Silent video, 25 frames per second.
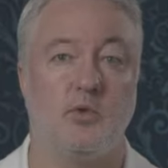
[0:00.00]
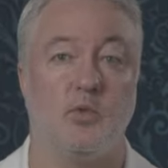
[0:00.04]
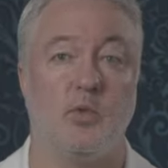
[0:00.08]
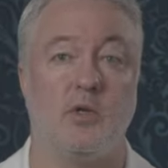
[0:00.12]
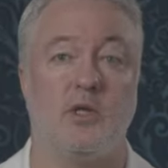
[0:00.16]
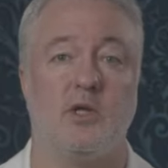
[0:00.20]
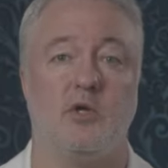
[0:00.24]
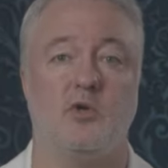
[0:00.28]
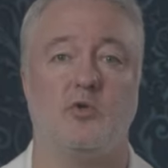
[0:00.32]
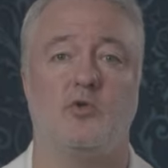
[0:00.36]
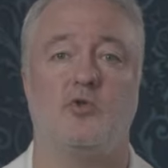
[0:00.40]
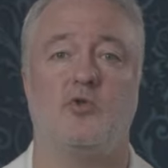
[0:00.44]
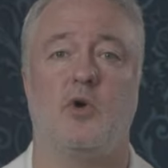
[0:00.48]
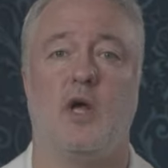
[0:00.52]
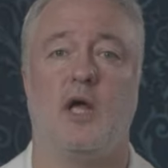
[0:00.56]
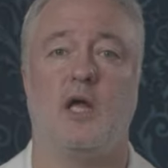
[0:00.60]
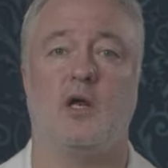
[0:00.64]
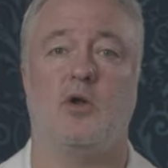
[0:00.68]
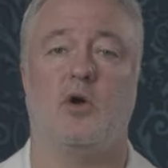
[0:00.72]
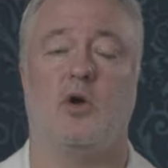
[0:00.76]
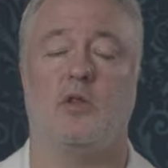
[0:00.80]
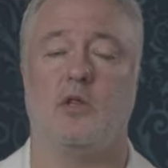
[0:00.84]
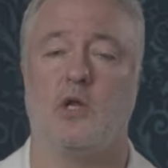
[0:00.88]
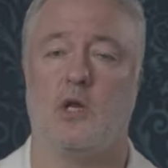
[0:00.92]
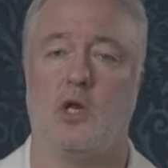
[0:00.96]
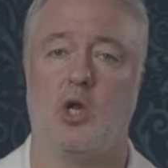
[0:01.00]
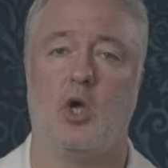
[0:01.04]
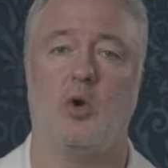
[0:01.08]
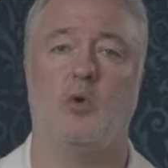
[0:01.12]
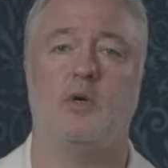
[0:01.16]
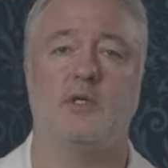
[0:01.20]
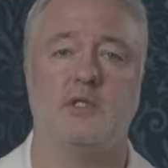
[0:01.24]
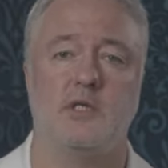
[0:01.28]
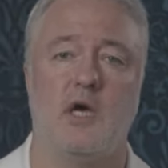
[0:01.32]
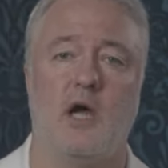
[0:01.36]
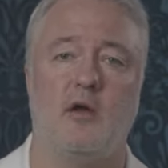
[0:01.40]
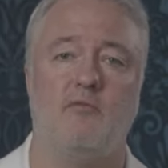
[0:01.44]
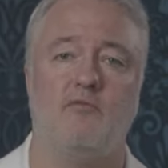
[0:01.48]
whether you trade on the lower
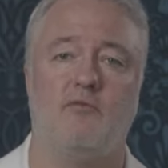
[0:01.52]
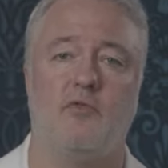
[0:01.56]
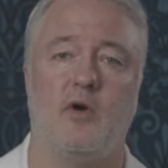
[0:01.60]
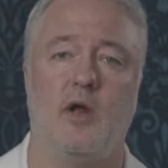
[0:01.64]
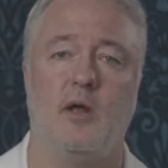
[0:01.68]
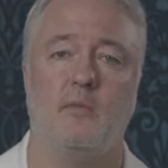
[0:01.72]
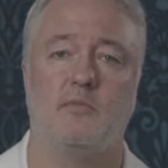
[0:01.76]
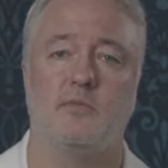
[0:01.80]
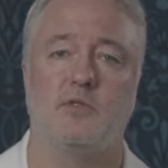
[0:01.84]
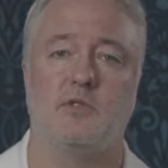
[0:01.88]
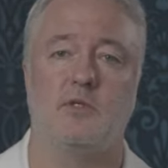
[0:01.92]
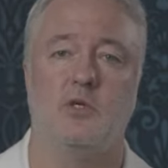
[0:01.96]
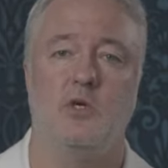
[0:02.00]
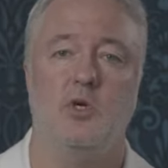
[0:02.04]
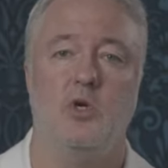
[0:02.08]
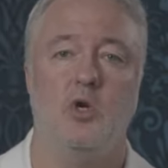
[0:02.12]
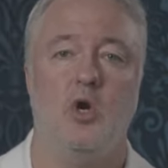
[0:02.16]
time frames